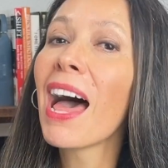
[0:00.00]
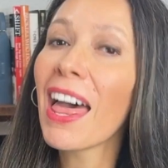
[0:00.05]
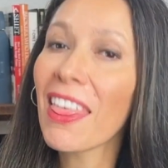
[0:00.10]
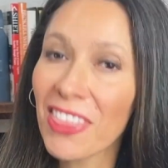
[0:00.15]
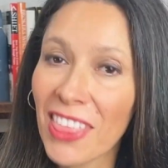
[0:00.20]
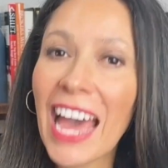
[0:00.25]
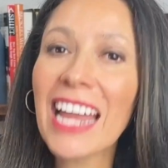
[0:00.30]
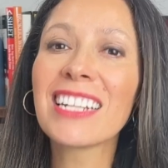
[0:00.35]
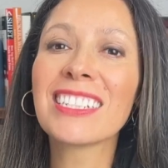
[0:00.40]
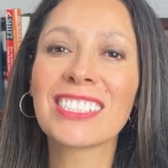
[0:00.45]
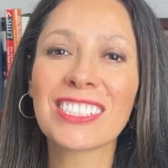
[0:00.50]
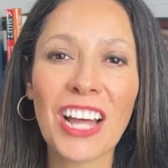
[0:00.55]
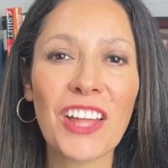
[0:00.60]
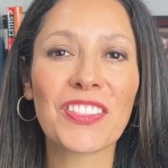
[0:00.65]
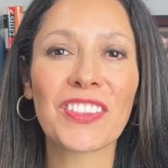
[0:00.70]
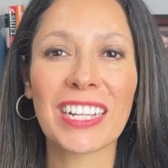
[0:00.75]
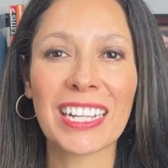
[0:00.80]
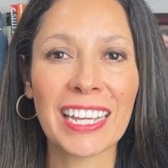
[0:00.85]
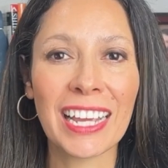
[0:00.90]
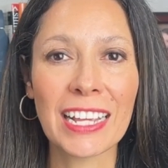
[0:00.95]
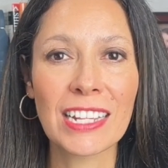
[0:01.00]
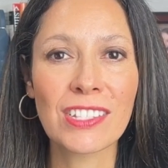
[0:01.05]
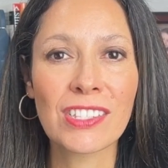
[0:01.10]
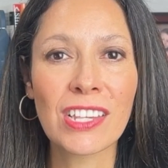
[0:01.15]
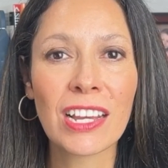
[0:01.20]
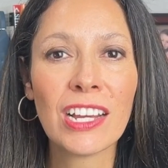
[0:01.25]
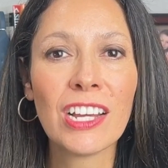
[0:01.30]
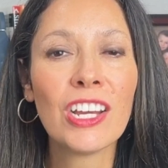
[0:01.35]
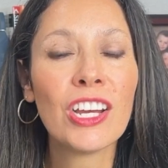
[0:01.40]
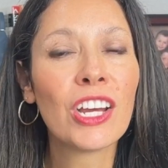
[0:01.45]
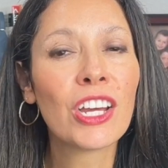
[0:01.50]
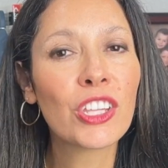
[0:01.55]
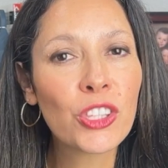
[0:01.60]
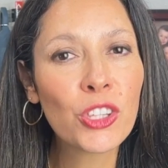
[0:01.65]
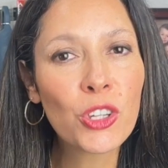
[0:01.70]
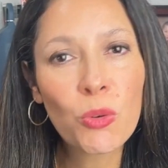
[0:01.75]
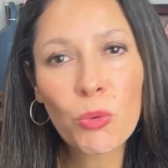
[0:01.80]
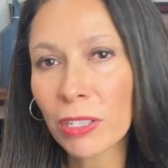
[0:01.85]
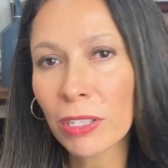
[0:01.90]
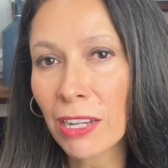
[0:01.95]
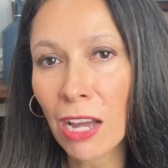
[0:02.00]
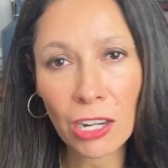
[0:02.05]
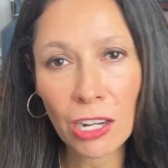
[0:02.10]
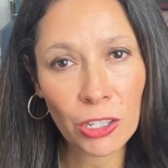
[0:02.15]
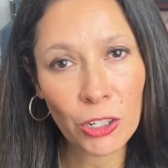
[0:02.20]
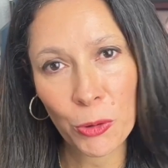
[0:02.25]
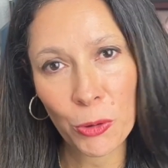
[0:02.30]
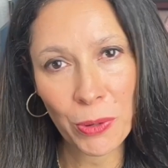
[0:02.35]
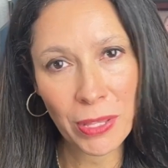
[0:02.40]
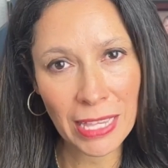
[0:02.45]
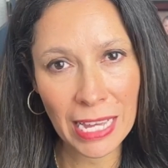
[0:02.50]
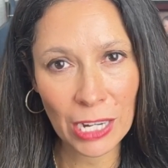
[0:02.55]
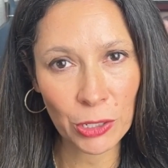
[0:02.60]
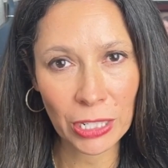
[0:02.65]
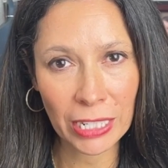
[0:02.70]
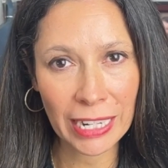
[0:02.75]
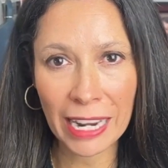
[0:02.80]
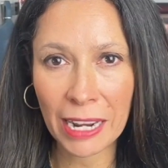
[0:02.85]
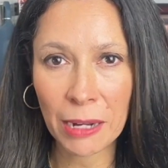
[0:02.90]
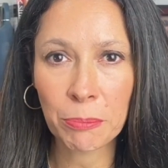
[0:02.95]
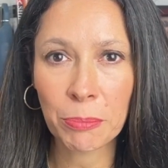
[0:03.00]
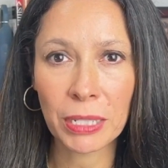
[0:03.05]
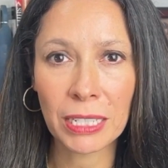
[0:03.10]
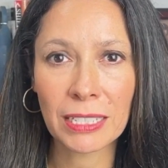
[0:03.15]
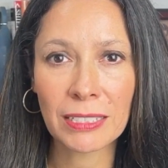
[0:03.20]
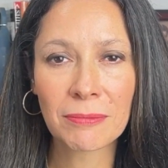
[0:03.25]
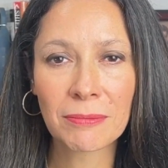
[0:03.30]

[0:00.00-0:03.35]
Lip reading: That is not the case. You will not go without a Nampa.